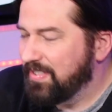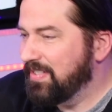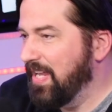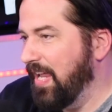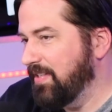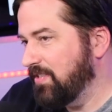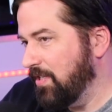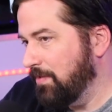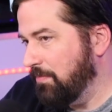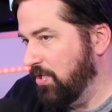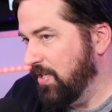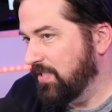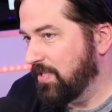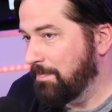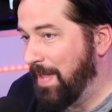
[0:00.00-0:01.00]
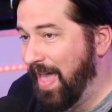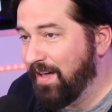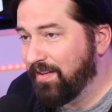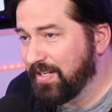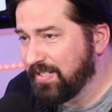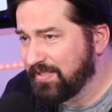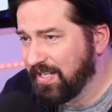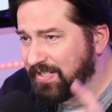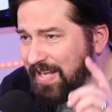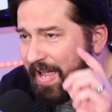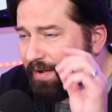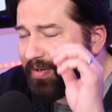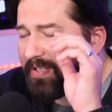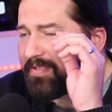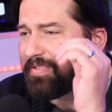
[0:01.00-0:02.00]
states and municipalities that
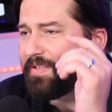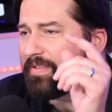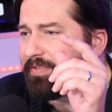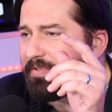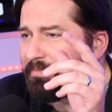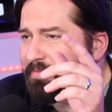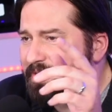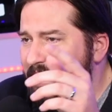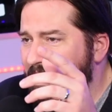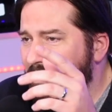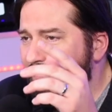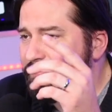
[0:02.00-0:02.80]
now consider themselves